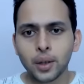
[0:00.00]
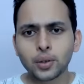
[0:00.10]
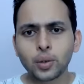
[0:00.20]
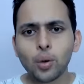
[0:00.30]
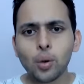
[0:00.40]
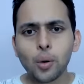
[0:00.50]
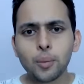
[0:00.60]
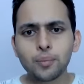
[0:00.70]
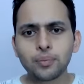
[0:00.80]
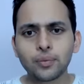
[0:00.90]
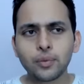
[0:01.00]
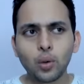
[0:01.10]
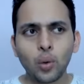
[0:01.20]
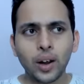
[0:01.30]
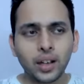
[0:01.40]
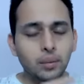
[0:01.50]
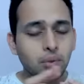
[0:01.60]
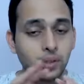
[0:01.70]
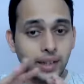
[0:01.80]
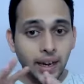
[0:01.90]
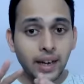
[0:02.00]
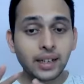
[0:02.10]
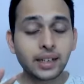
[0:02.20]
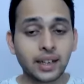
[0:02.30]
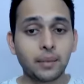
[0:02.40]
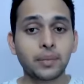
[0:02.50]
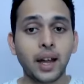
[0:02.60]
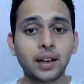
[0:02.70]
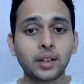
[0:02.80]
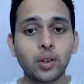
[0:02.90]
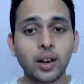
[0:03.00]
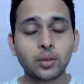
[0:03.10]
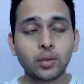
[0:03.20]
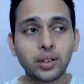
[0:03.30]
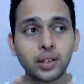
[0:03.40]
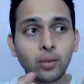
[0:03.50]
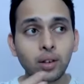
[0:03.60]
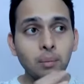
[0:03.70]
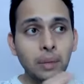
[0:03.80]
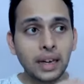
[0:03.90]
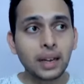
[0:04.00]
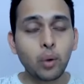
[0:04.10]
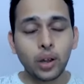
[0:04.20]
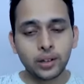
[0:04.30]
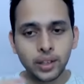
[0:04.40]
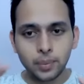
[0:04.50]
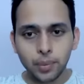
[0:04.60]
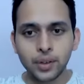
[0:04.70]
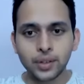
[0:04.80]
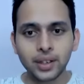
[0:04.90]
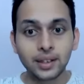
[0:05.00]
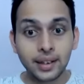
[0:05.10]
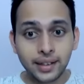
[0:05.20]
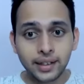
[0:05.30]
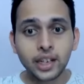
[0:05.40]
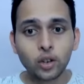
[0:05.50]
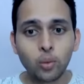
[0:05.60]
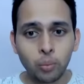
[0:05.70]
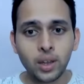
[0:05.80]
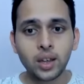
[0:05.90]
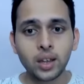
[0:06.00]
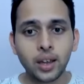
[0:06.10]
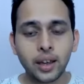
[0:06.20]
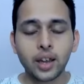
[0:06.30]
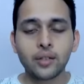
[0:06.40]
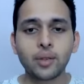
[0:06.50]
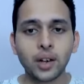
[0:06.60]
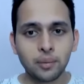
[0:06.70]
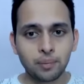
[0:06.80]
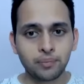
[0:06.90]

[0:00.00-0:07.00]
So when it comes to second step, that is where actually they will believe, okay, this person is listening to me carefully.